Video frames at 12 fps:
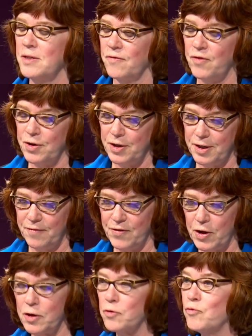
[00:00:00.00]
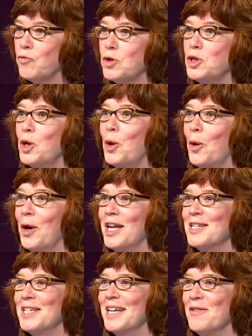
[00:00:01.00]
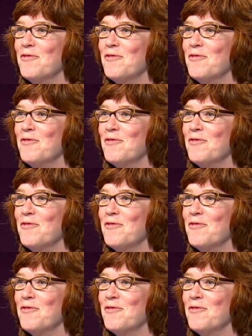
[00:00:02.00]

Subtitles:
a very, very good return, isn't it,